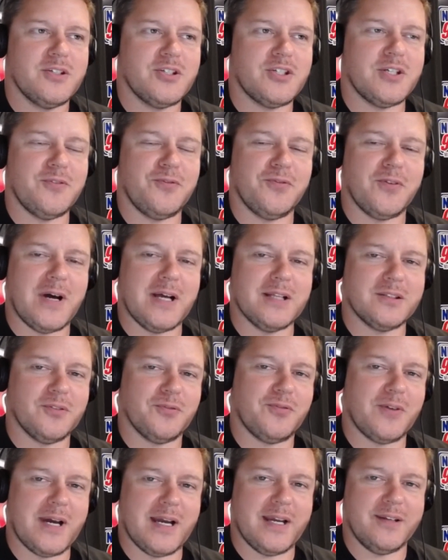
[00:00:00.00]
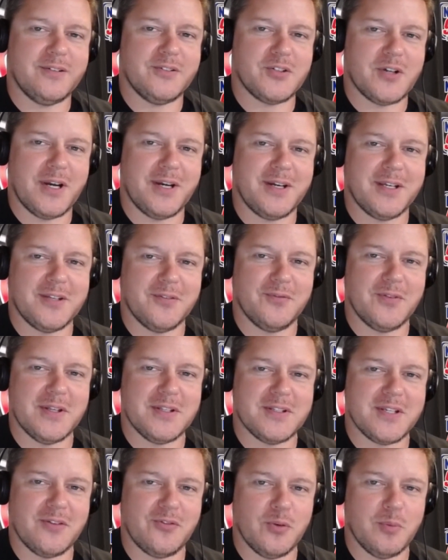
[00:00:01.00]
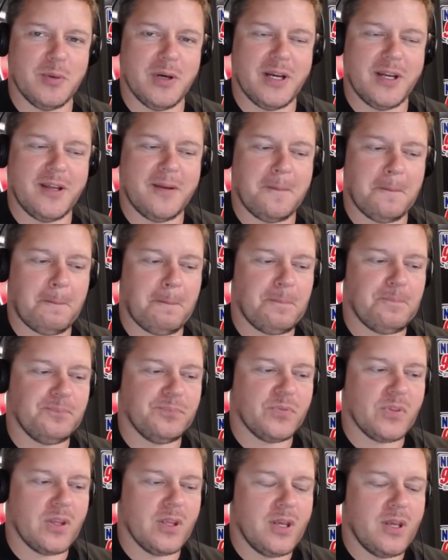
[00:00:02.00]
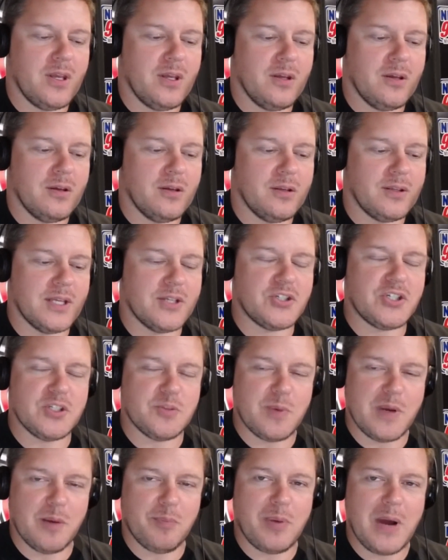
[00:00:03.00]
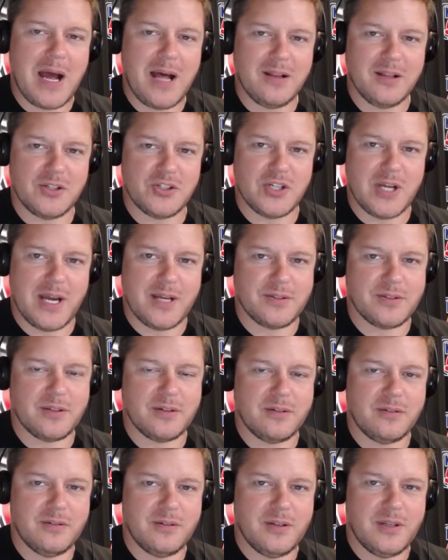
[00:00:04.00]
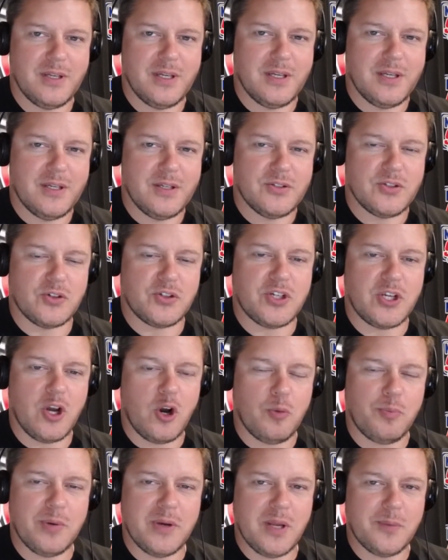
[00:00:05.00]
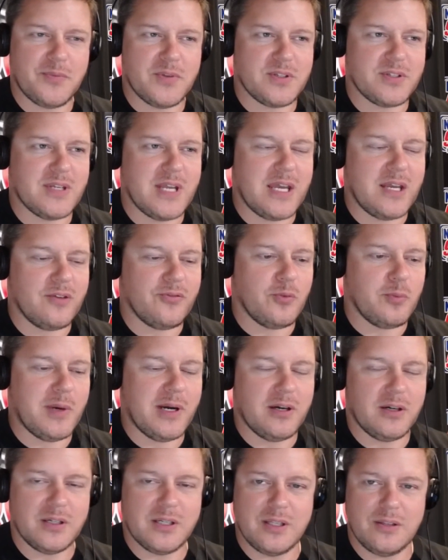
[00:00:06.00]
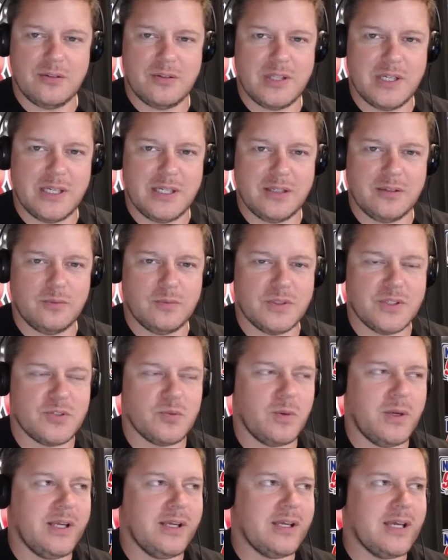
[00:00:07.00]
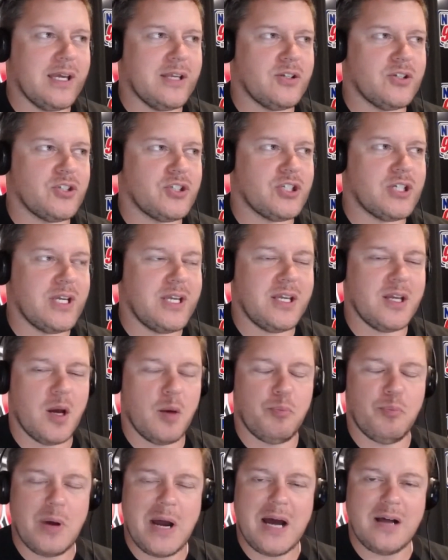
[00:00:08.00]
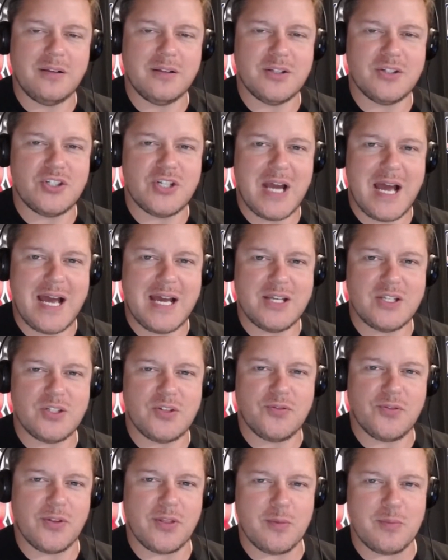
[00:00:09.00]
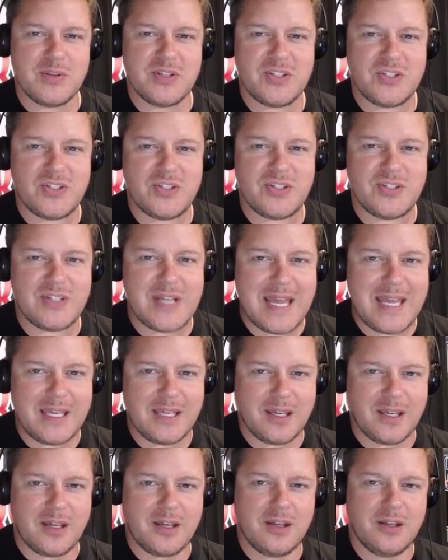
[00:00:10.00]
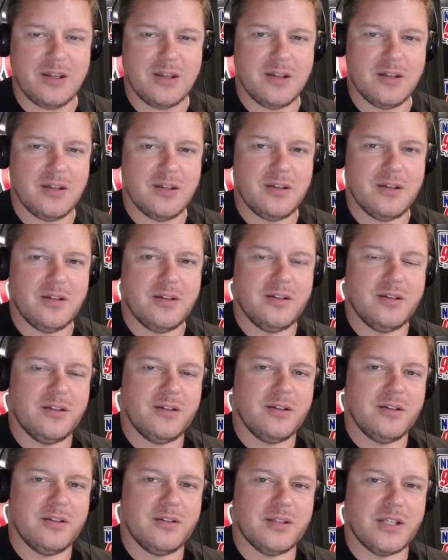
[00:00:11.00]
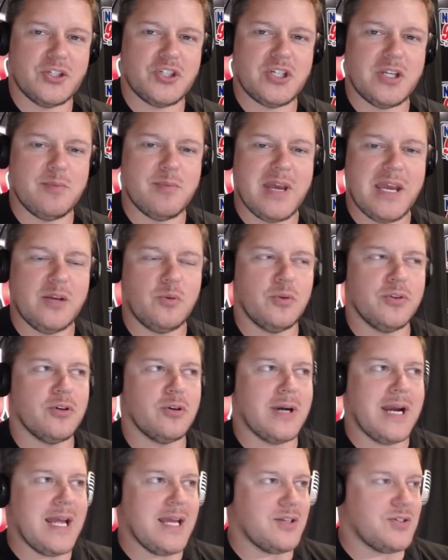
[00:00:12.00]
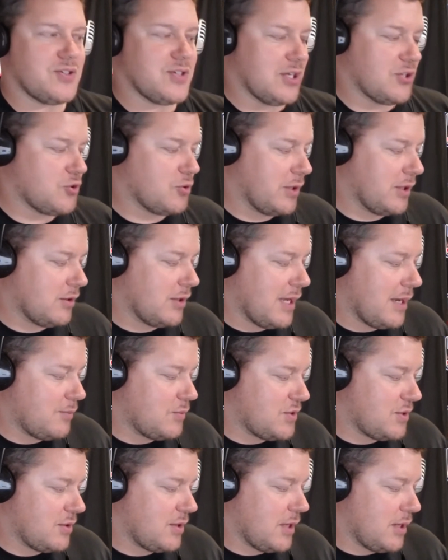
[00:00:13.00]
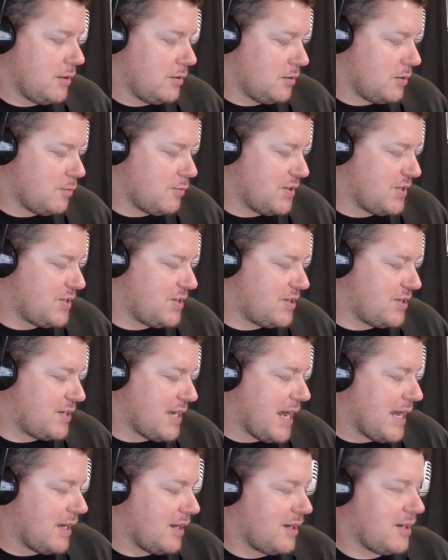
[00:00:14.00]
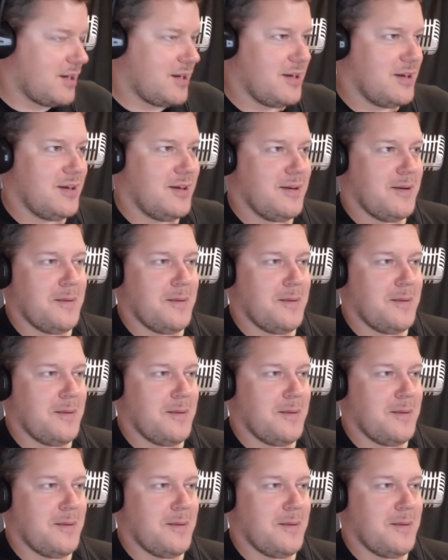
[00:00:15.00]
She fought the fight trying to convince everybody. Then she's been apologizing so she opened up this Native American thing this week and she apologized for the mistake that she made with her ancestry claims. Okay. The mistake.